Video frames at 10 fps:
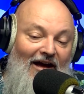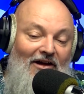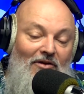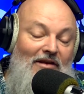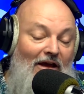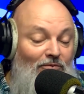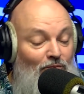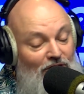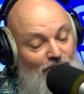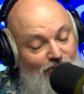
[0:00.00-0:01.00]
Now,
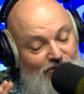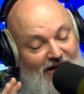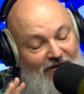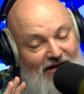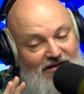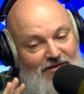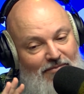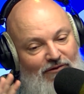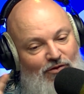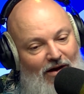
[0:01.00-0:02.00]
you're giving
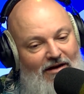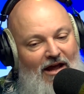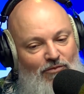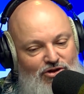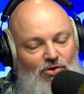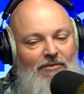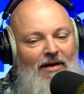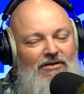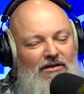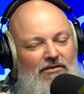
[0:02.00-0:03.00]
us a bit of a rundown. We're
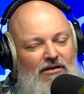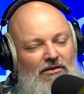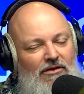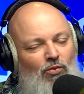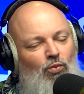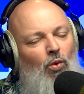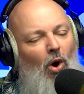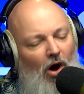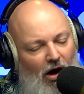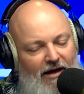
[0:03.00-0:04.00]
talking about the
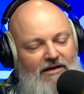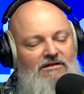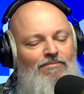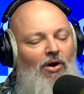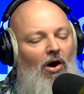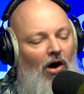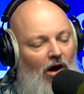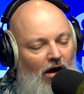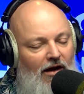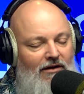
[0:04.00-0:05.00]
whys
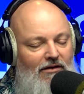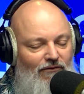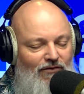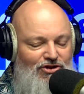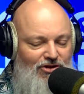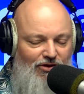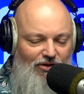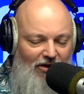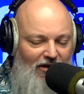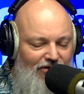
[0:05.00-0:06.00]
behind
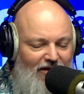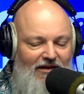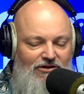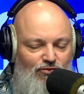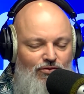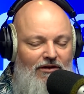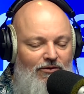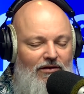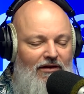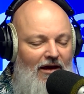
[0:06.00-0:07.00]
Visionathon. I think that's
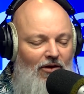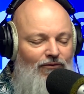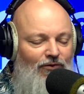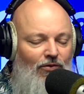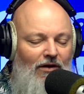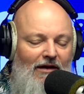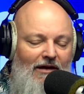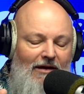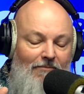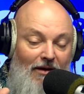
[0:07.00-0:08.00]
really, really helpful.
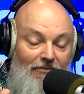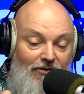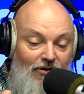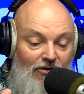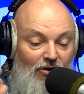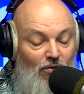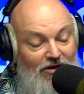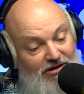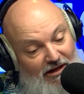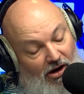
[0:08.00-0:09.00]
But the
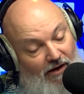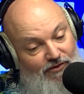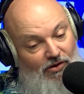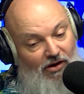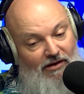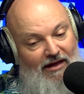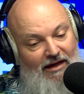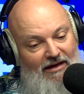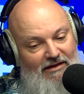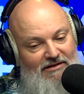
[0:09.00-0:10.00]
question that I've got
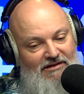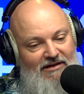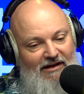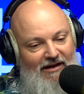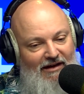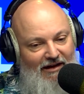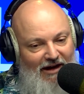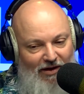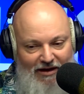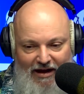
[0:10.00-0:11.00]
is,
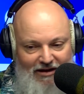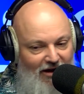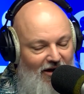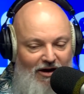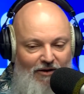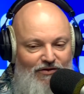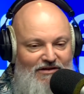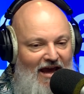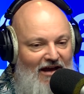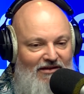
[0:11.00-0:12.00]
you know, and I don't know
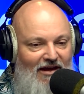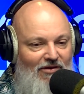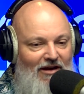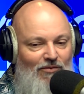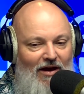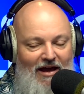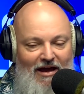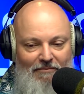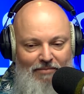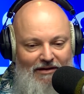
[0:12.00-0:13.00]
if it's out there
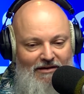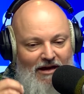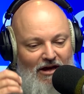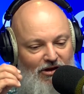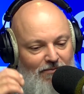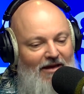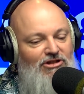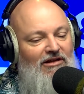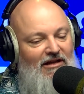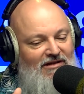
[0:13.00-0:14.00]
anywhere, but you
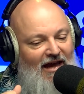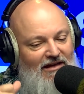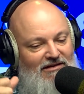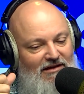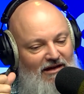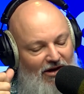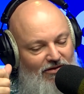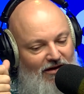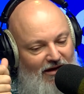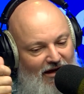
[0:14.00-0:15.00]
mentioned it takes, you
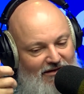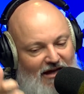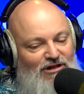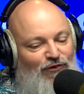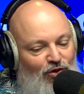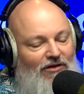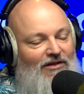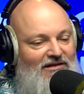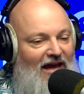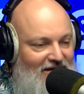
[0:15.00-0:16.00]
know, it takes
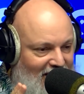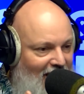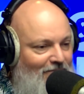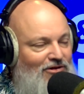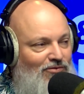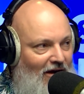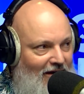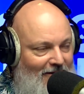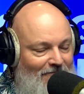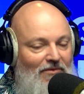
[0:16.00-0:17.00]
fuel in the tank to keep us
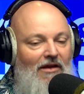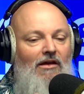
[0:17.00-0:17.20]
running.